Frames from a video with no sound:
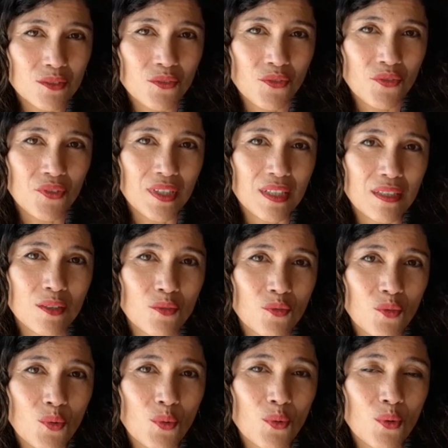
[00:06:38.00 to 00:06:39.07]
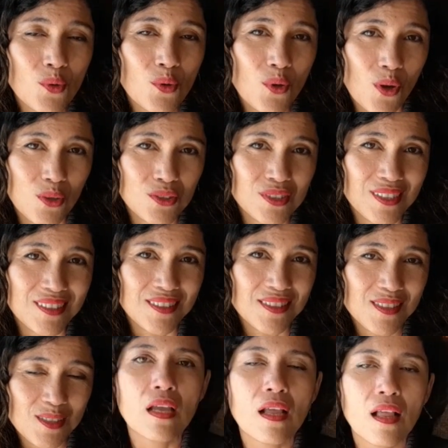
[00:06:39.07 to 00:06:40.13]
of 3 for
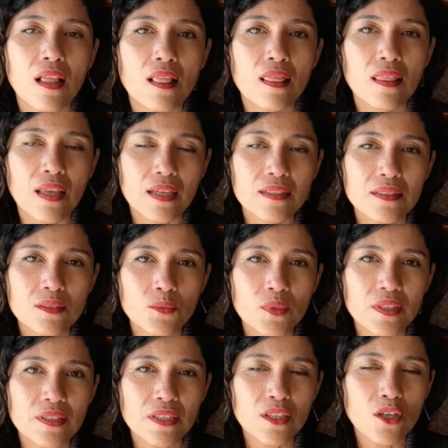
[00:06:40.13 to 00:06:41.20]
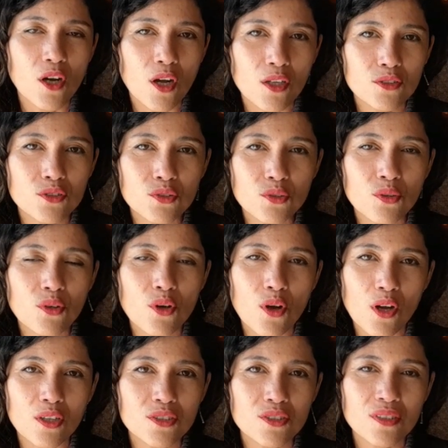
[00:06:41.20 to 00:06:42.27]
cocktails. Then with regards to
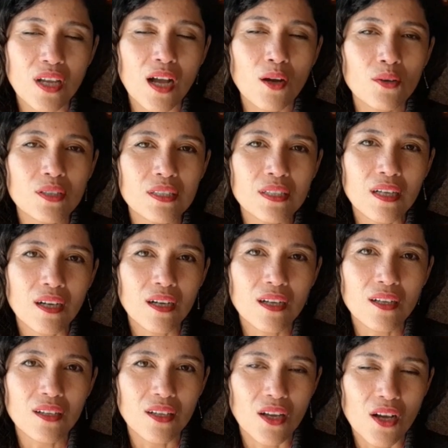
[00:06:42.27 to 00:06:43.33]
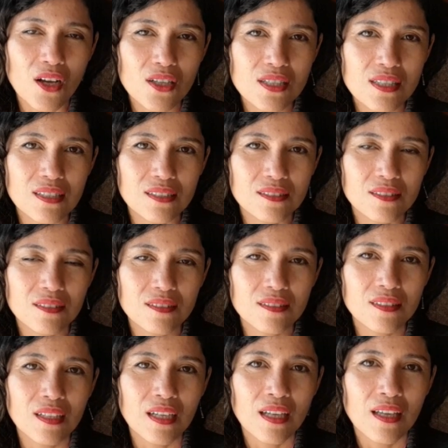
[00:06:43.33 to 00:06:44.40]
cost, our last
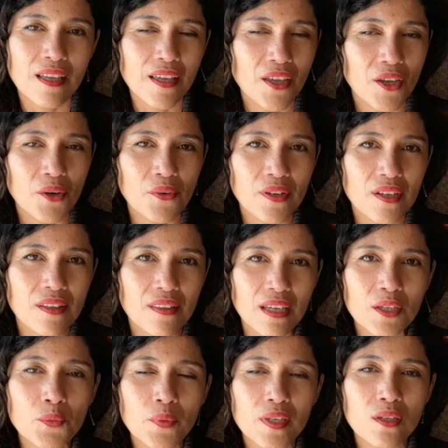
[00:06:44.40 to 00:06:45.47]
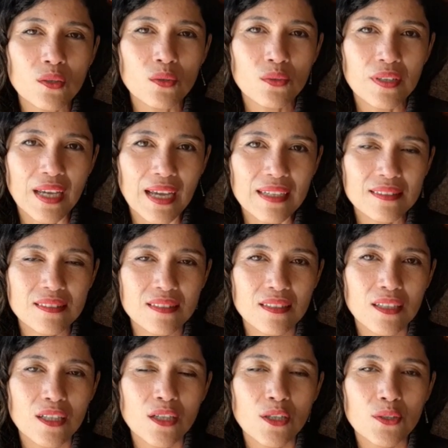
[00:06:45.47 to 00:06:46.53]
little area that we look at,
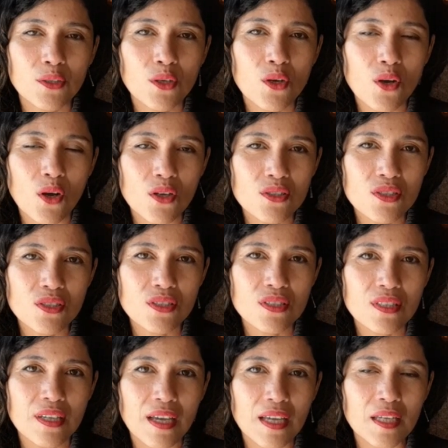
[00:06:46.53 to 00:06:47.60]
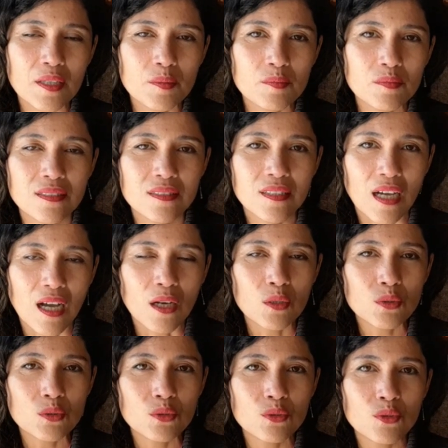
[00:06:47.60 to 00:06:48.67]
the costs came
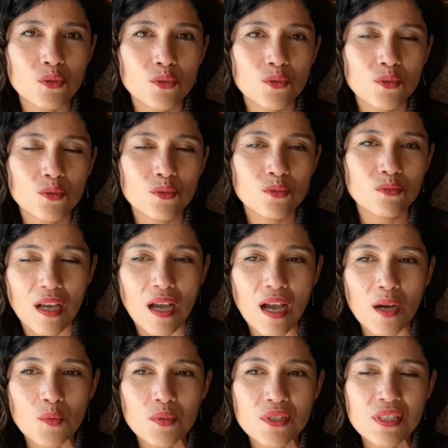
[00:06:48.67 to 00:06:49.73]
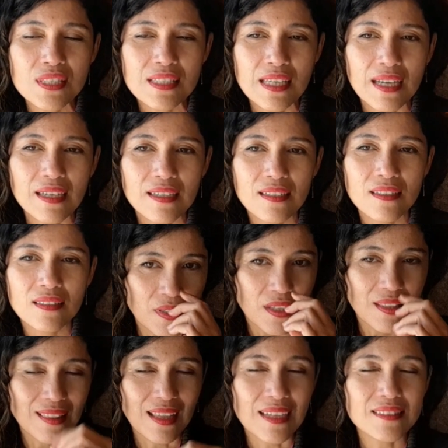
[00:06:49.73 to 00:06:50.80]
down to, I would say
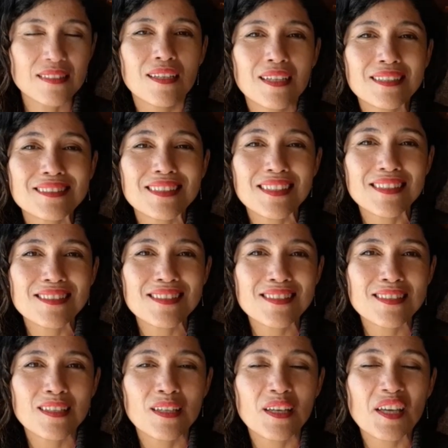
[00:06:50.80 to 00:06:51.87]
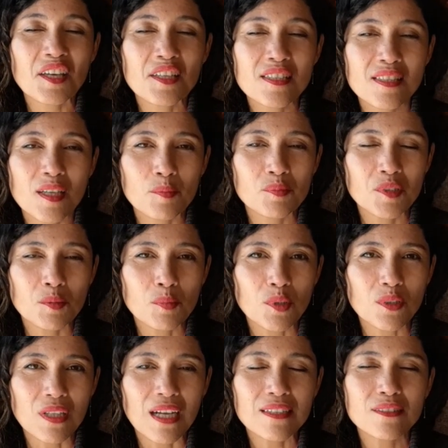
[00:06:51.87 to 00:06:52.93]
that it is
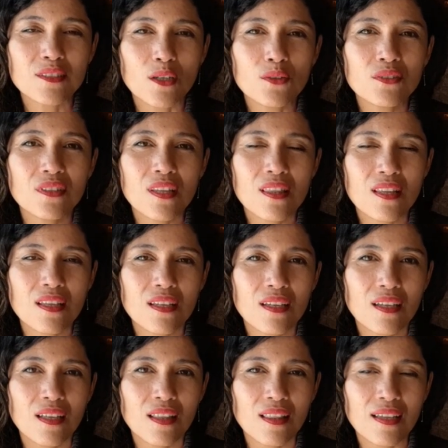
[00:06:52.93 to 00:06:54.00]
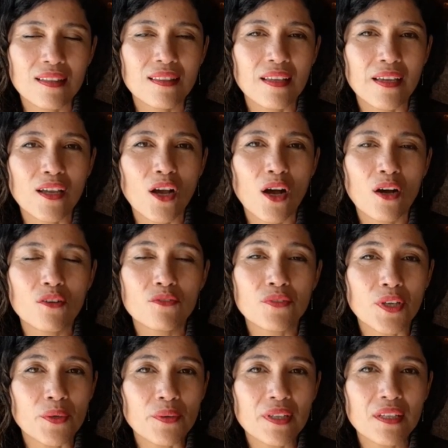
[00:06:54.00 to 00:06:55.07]
acceptable. I don't think that they are
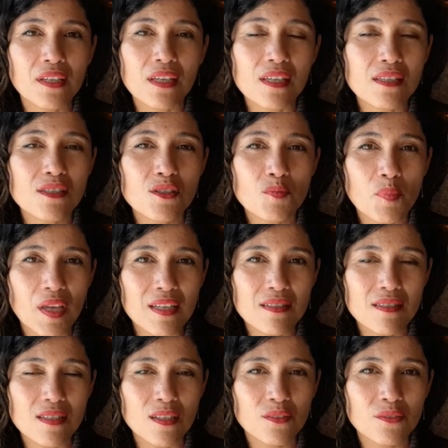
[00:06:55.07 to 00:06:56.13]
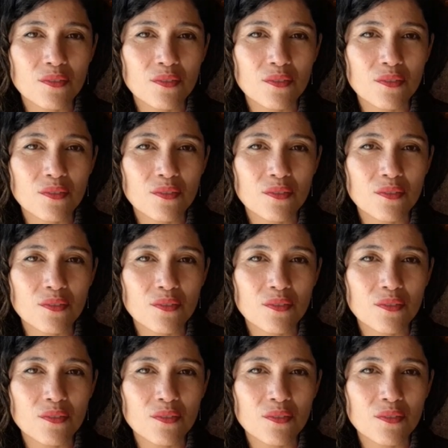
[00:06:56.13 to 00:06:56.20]
very expensive,